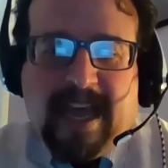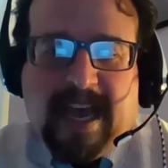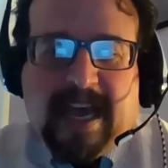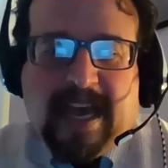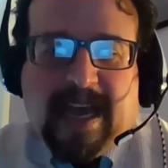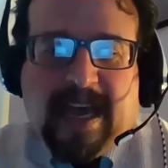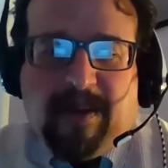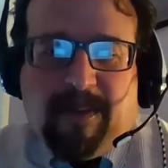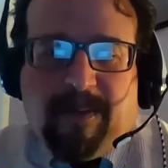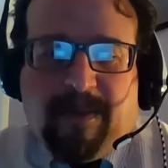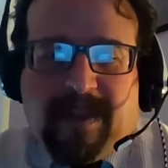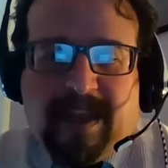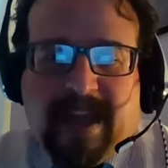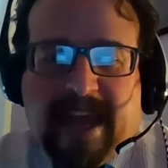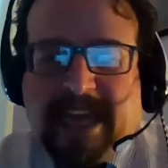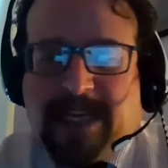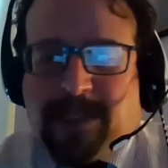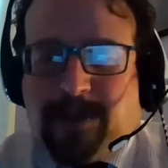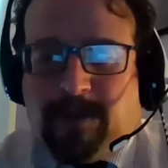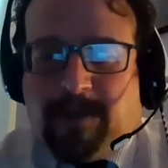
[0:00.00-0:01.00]
The
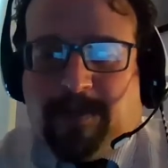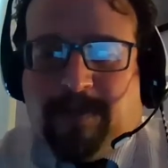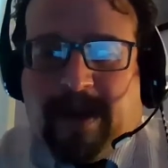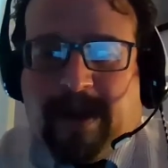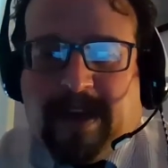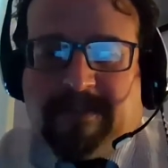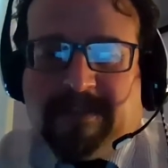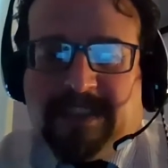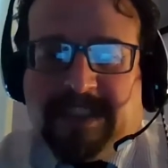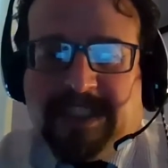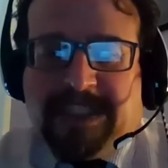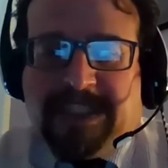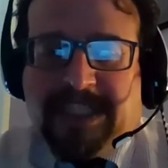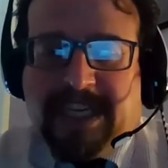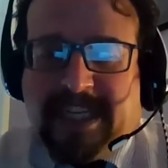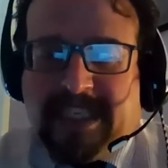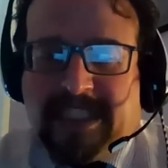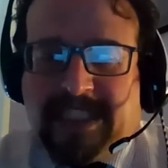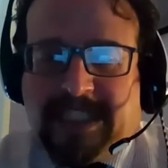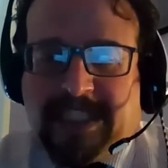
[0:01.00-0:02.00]
actual policy
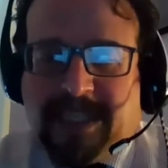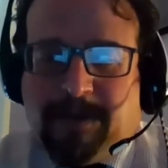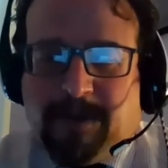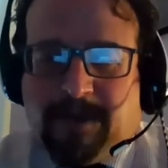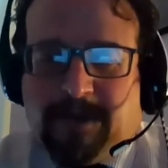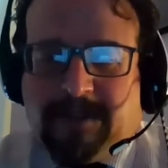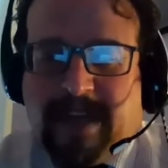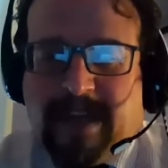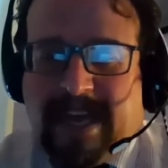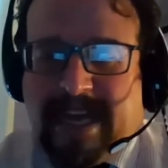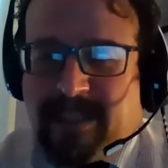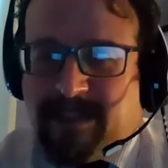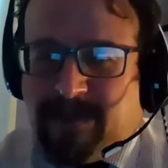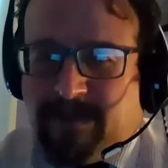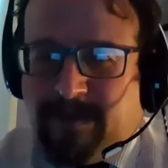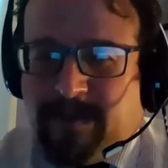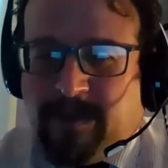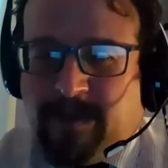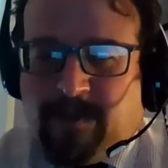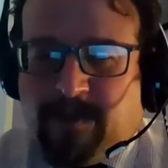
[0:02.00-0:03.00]
changes that will last
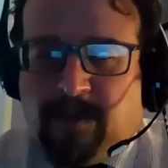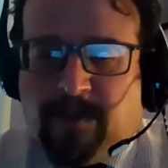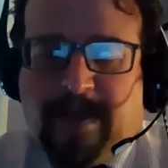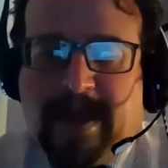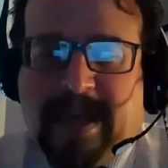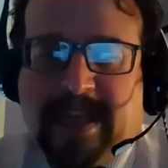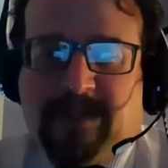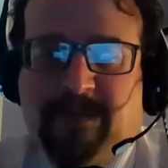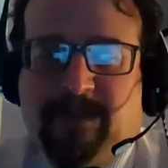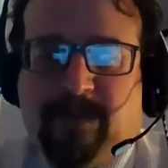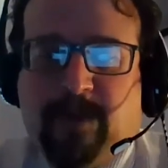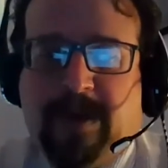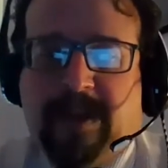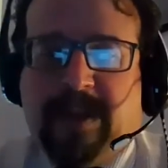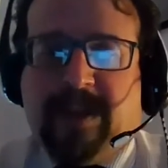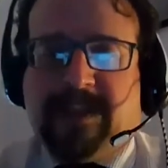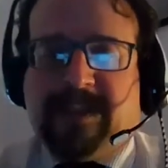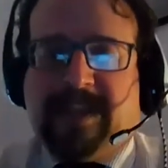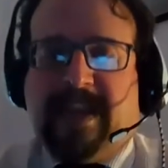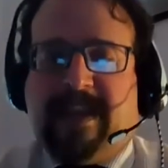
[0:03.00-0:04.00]
from the past 4
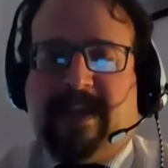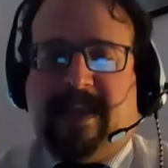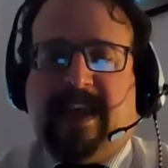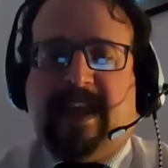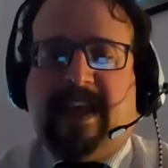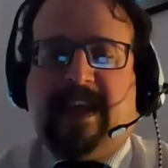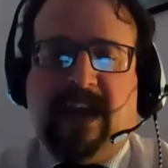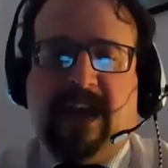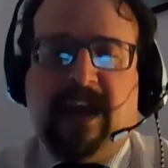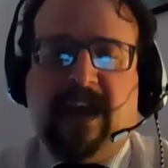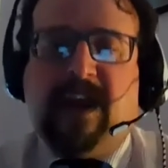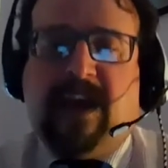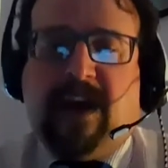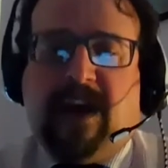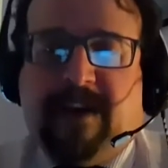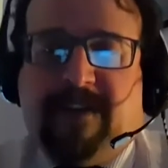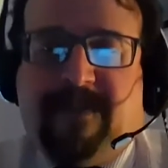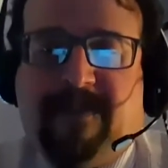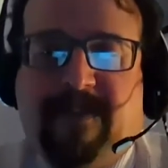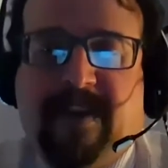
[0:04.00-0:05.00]
years, I think,
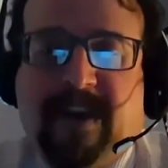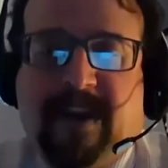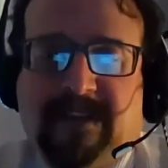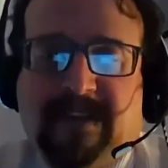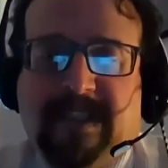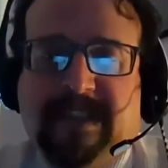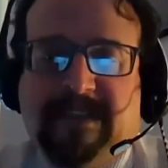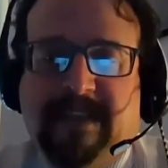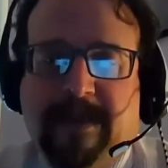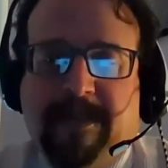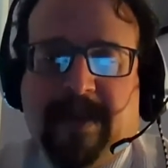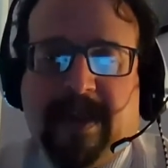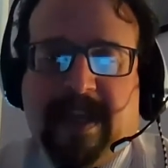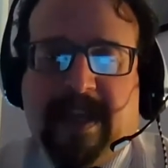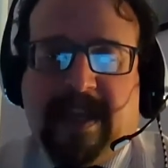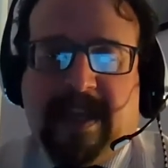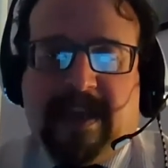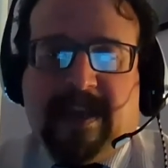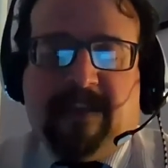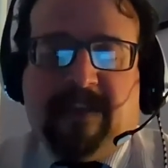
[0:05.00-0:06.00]
are fairly
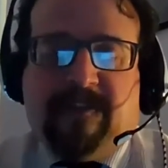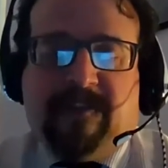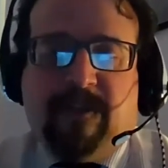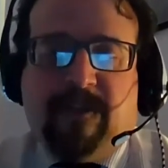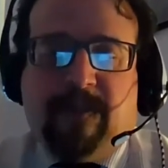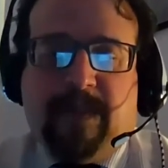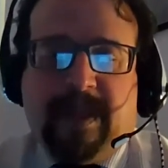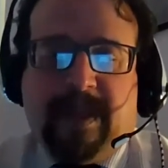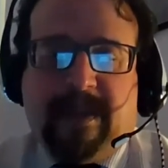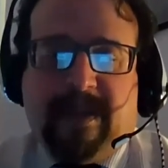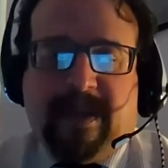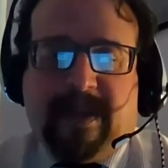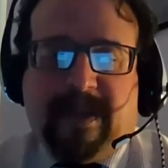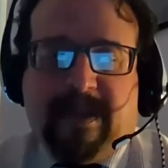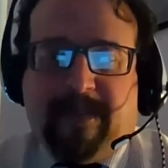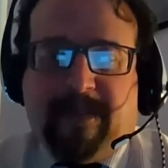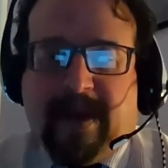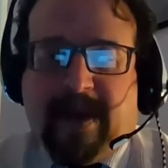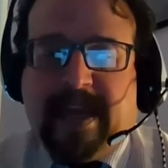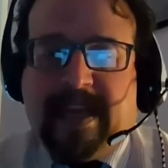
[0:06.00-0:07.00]
limited, assuming that
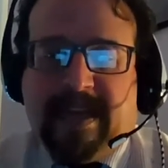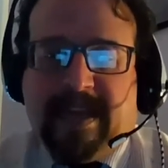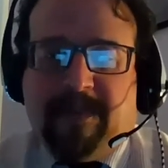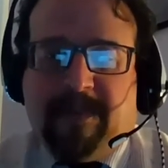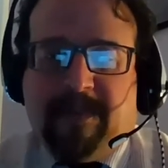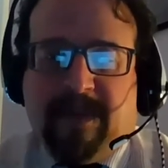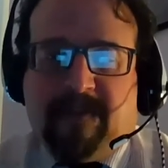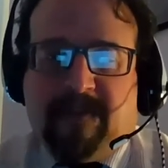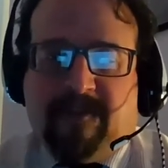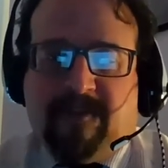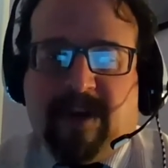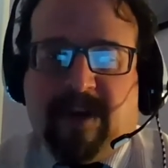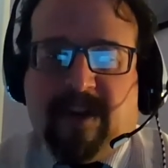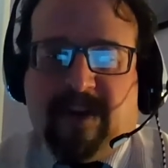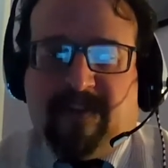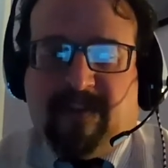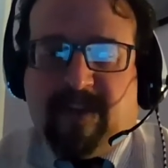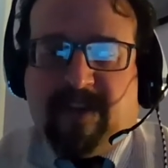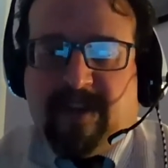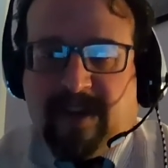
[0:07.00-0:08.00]
the Biden
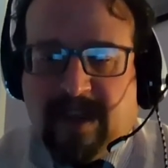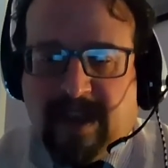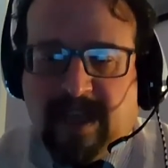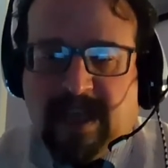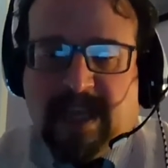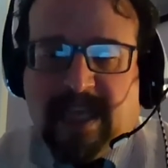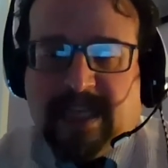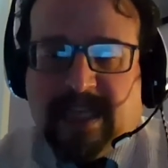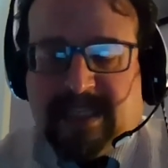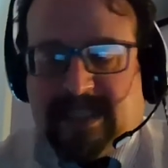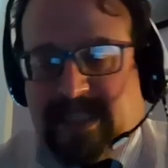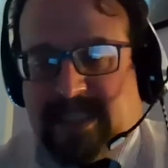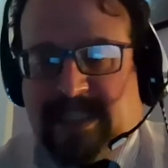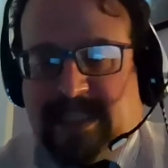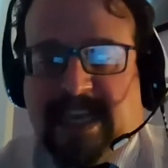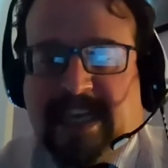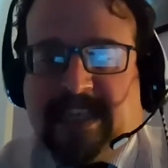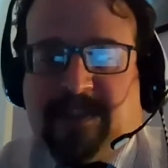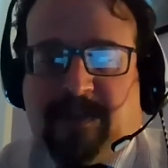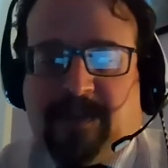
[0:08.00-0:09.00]
administration
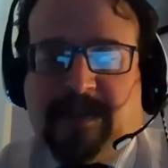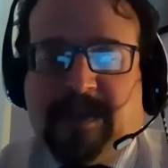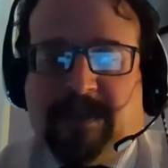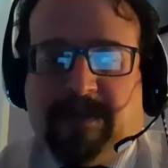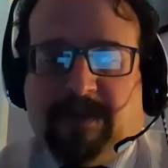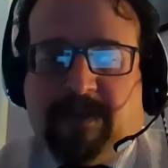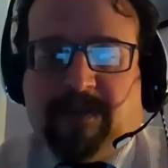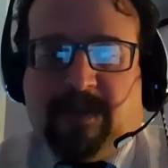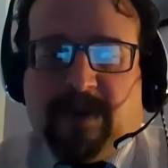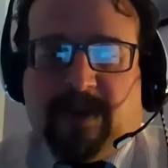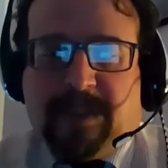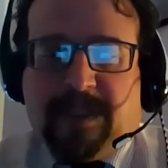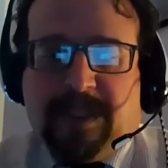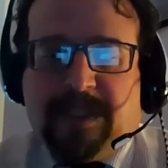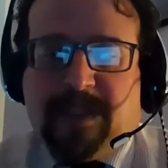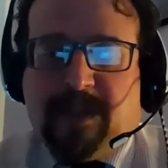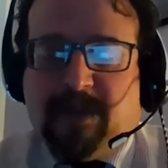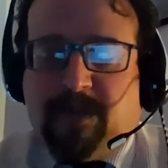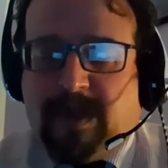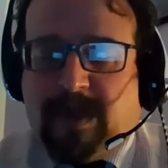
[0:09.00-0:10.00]
successfully
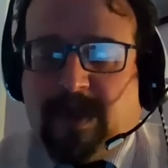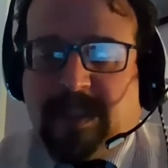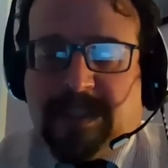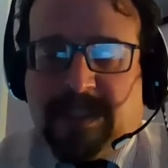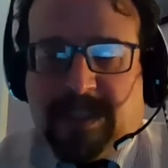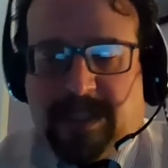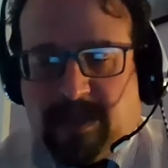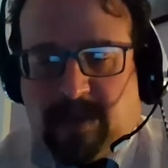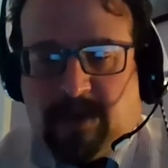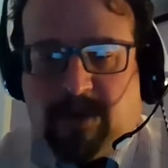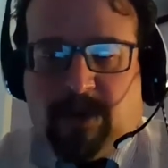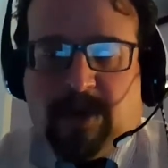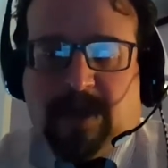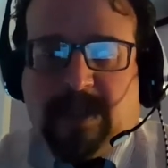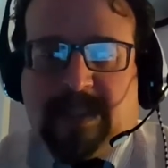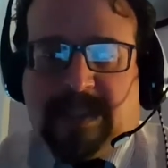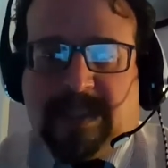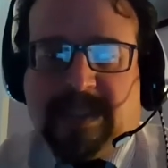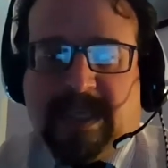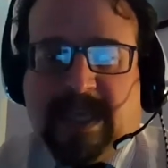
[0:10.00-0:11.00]
reverses the ones that the
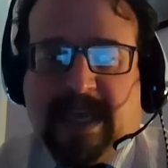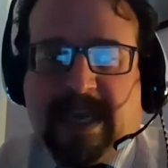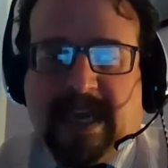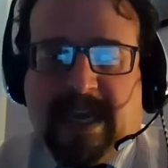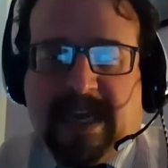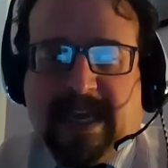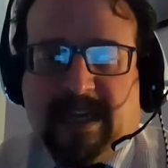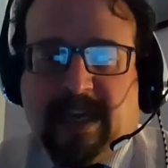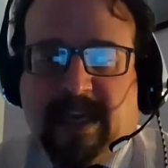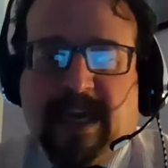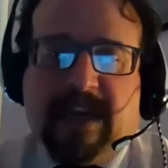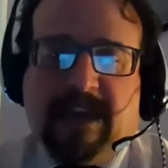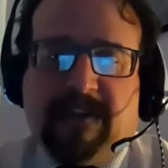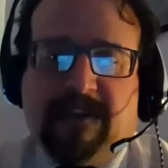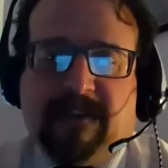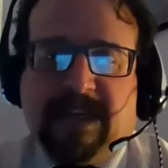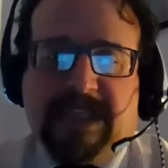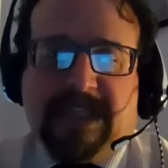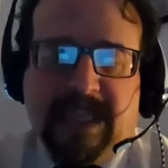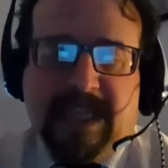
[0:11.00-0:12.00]
courts and
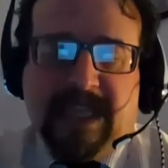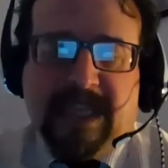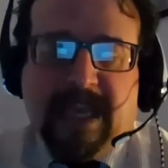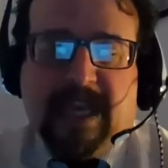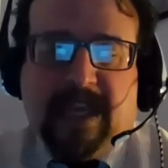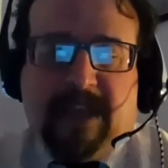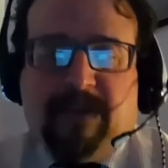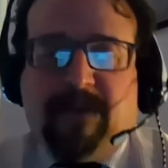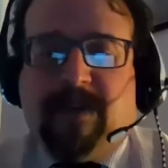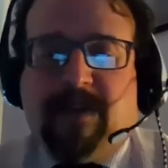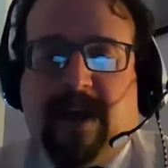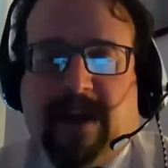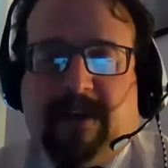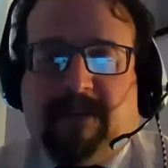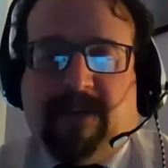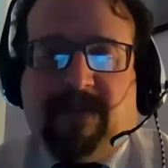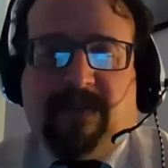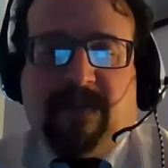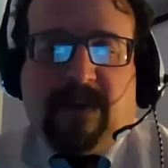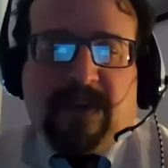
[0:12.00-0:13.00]
Congress do
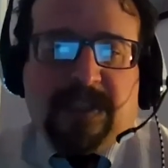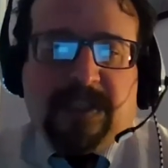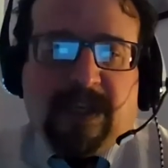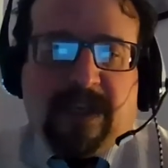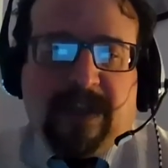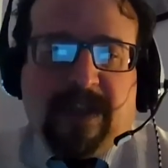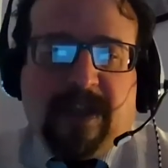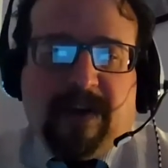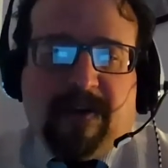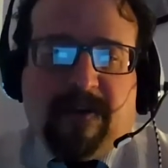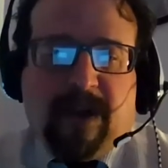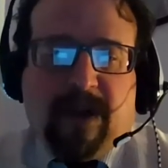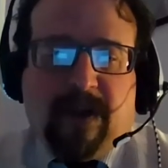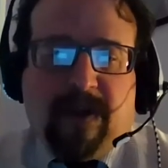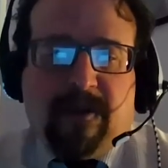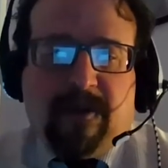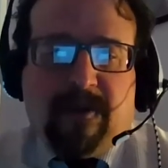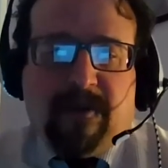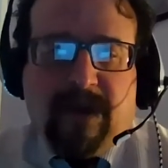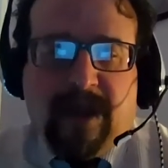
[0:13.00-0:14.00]
not reverse on their
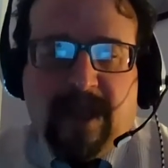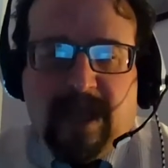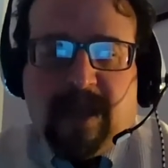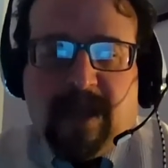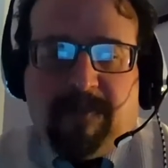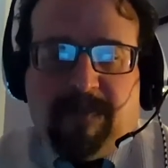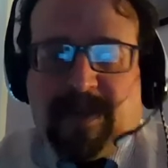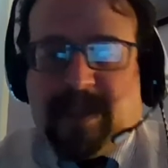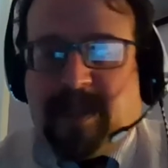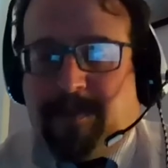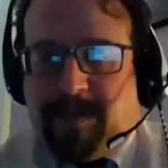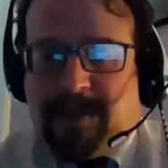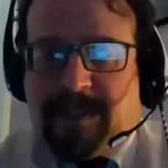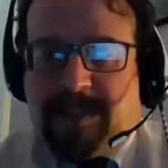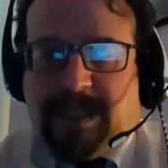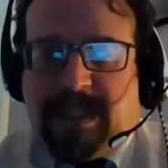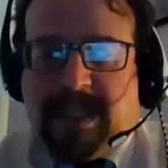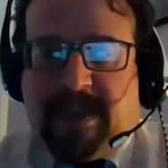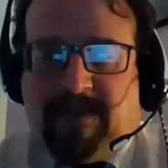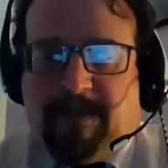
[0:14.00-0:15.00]
own. But the
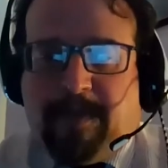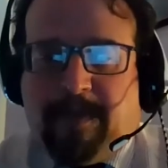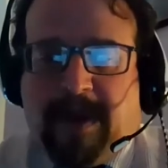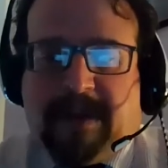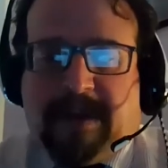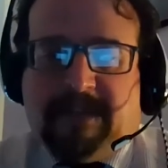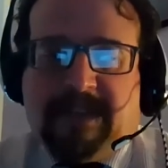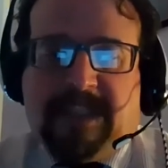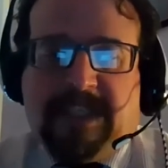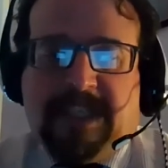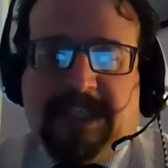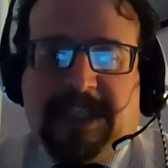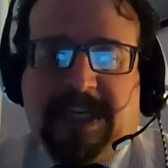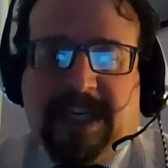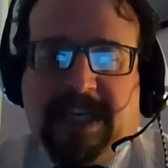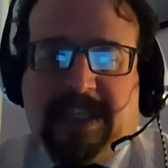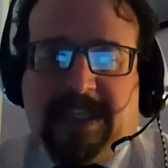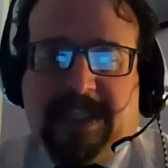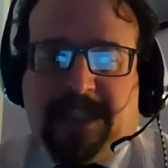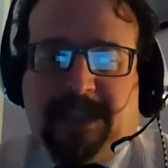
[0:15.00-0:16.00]
perceived policy
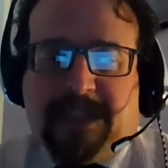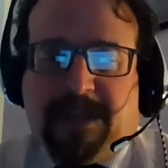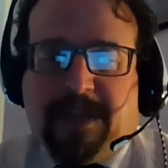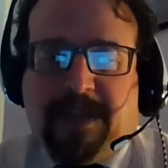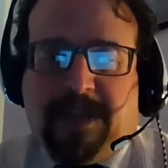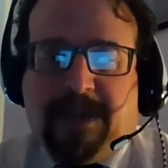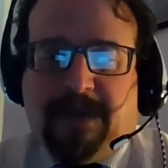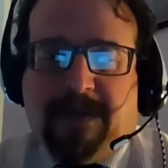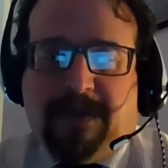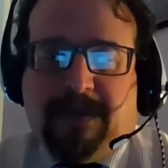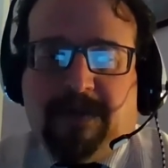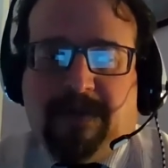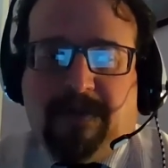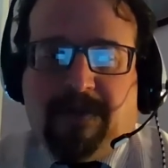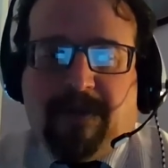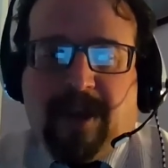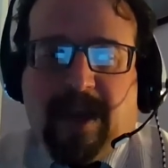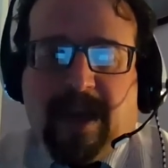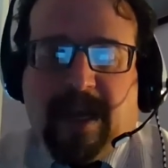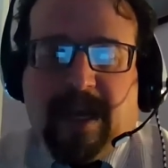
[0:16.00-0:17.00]
changes are
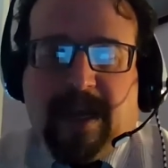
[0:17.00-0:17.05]
huge.